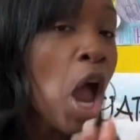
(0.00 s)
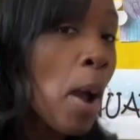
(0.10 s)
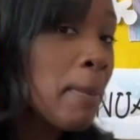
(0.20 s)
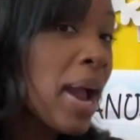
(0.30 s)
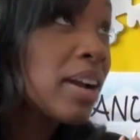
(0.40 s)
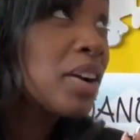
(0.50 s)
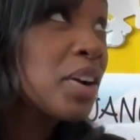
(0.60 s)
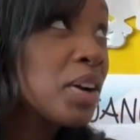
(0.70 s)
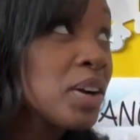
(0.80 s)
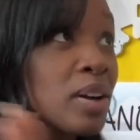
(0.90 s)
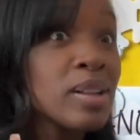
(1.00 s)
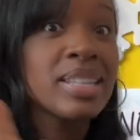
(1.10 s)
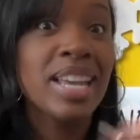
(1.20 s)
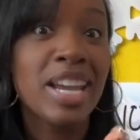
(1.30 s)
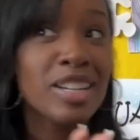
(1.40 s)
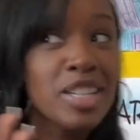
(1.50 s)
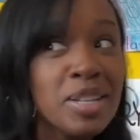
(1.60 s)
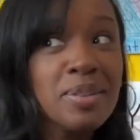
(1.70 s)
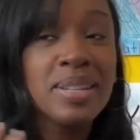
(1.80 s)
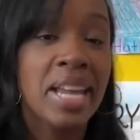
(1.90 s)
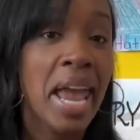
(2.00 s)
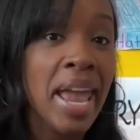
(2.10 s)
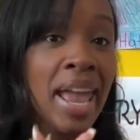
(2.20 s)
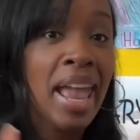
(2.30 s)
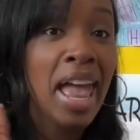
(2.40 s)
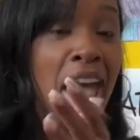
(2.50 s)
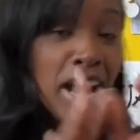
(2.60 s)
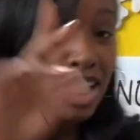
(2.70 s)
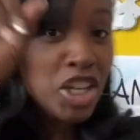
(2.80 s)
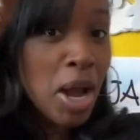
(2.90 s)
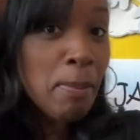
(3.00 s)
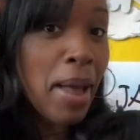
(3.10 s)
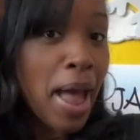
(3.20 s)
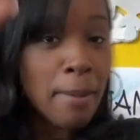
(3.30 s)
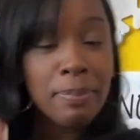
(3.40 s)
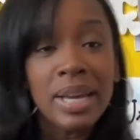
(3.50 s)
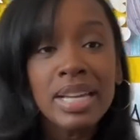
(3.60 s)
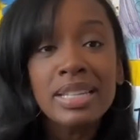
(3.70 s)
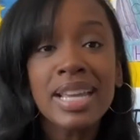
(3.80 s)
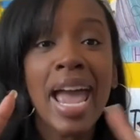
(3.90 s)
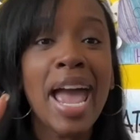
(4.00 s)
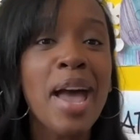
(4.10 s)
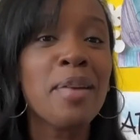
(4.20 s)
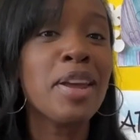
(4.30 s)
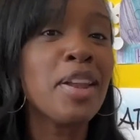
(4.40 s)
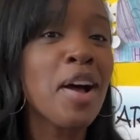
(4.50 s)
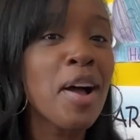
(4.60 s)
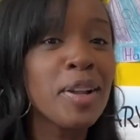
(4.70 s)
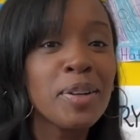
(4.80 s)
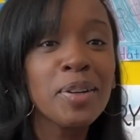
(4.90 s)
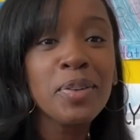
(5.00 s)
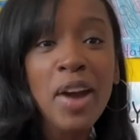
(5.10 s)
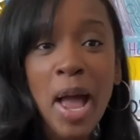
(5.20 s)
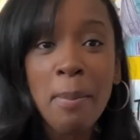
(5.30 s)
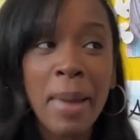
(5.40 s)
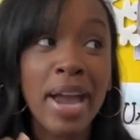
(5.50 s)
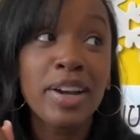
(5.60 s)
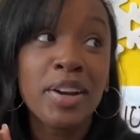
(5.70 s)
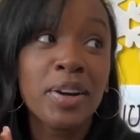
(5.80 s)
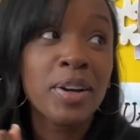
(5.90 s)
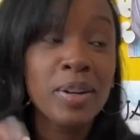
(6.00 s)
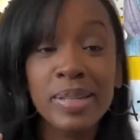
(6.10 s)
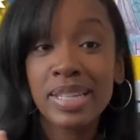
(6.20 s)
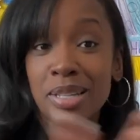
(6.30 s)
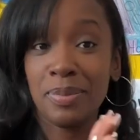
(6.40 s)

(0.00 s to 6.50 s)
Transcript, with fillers: my girls here today. I jump up, down, and all around. My girls